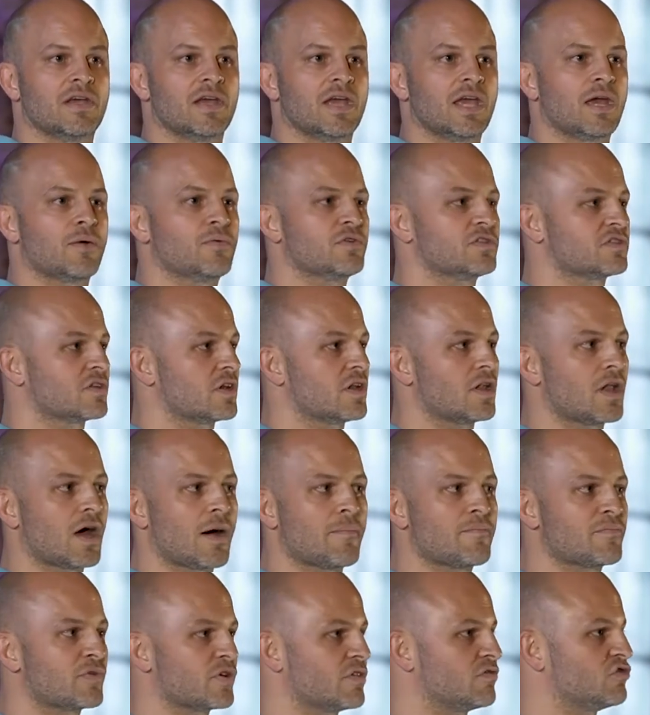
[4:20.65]
It was a
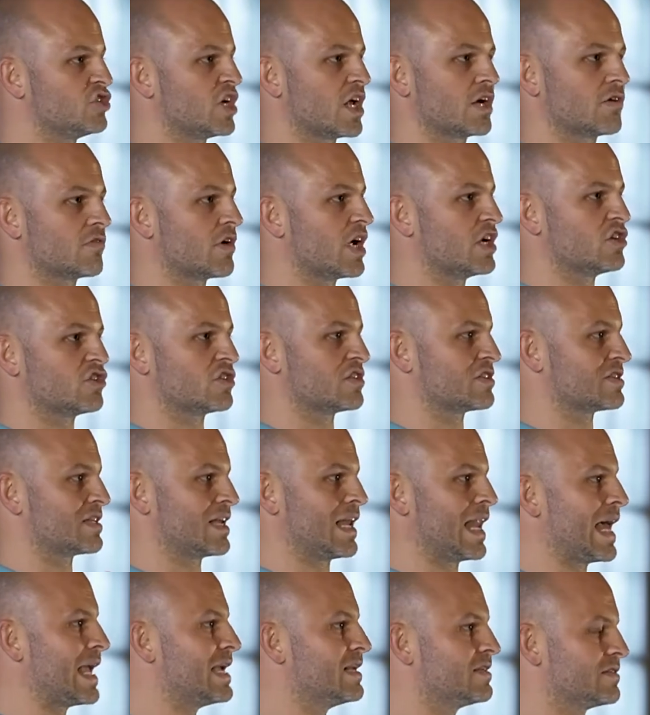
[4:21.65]
number of generations
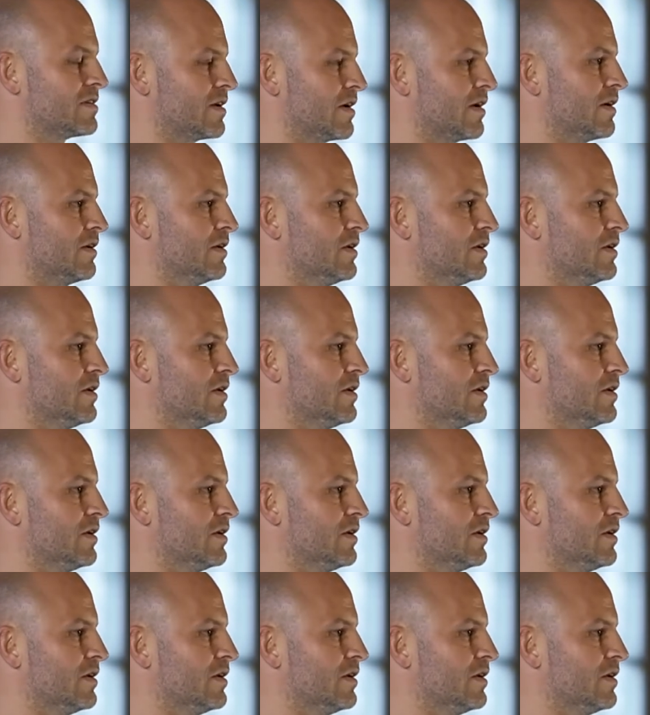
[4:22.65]
later.